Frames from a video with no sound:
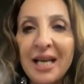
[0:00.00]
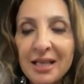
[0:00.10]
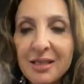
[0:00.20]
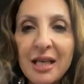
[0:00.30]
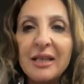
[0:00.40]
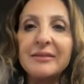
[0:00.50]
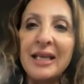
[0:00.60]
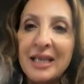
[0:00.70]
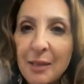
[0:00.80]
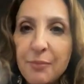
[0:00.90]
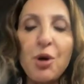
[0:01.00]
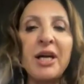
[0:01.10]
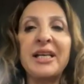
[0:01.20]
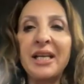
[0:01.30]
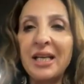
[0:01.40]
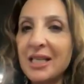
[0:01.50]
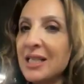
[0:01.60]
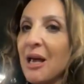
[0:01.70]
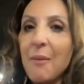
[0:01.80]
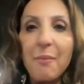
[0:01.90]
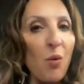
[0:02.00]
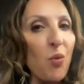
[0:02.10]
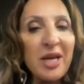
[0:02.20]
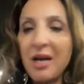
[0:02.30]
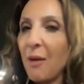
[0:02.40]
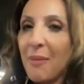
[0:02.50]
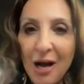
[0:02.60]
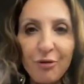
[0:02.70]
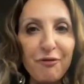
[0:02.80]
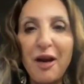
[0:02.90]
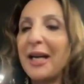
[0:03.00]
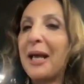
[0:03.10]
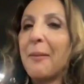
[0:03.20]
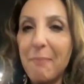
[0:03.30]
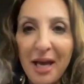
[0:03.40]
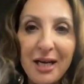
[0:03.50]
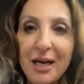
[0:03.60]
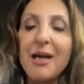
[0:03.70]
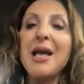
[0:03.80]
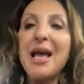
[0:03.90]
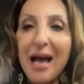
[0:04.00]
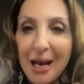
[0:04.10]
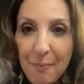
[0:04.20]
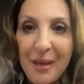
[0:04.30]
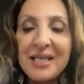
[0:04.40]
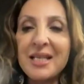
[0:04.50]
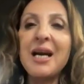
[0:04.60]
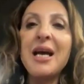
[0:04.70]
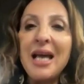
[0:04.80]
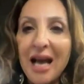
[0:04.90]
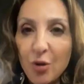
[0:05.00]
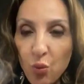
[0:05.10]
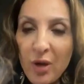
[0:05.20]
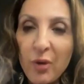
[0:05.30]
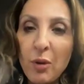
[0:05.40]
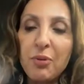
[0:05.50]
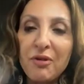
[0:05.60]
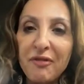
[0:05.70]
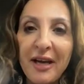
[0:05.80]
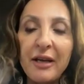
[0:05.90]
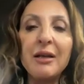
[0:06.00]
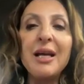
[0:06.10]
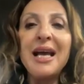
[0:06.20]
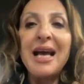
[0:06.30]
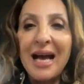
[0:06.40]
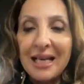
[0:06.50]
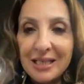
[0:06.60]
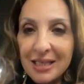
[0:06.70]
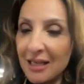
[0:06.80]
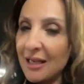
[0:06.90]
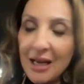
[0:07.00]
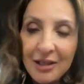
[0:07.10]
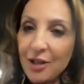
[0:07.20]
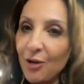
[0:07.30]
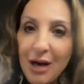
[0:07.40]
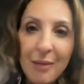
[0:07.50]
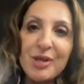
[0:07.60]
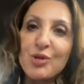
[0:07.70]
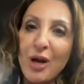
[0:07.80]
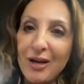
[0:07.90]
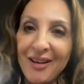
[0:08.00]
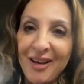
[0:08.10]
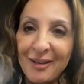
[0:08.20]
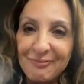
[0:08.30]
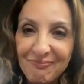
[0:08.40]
Yes, they keep trying to kill us, but we come out fighting bigger and better, and we will prevail. And, Am Israel.